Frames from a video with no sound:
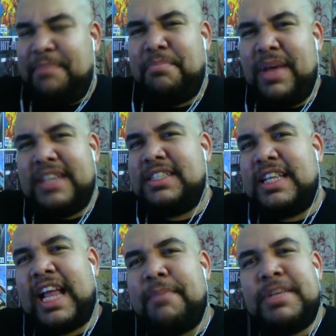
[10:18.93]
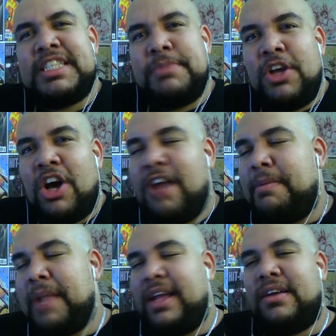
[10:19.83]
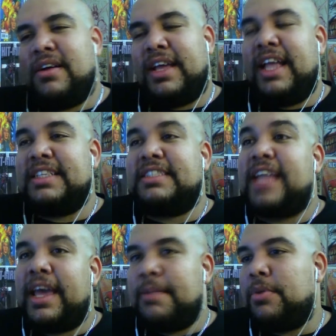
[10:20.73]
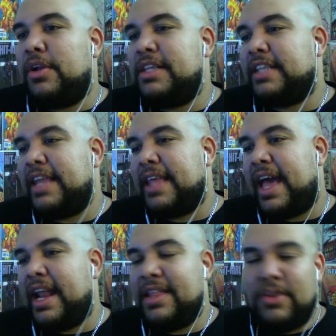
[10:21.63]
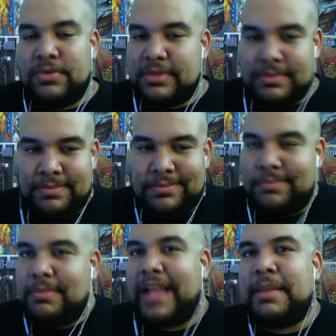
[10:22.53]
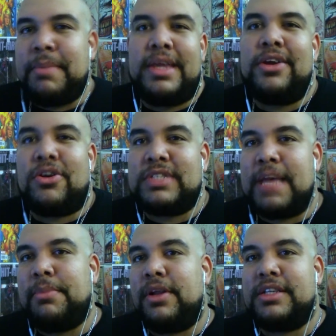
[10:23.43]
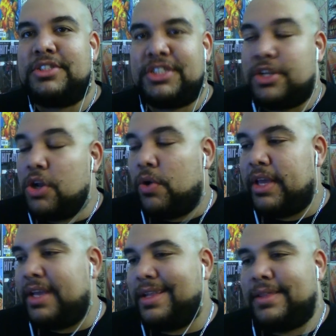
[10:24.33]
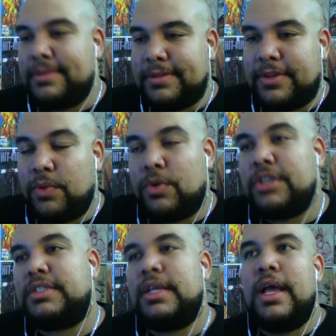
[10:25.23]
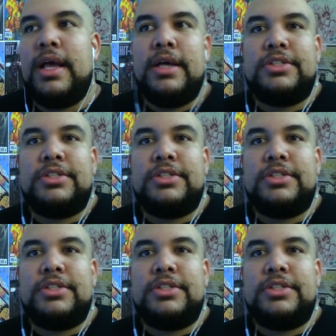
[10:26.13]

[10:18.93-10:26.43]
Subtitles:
it pisses me off. I'm like, oh, I can't stand bullies like that. And those, like, the mean girl type bullies are just annoying and they're the worst.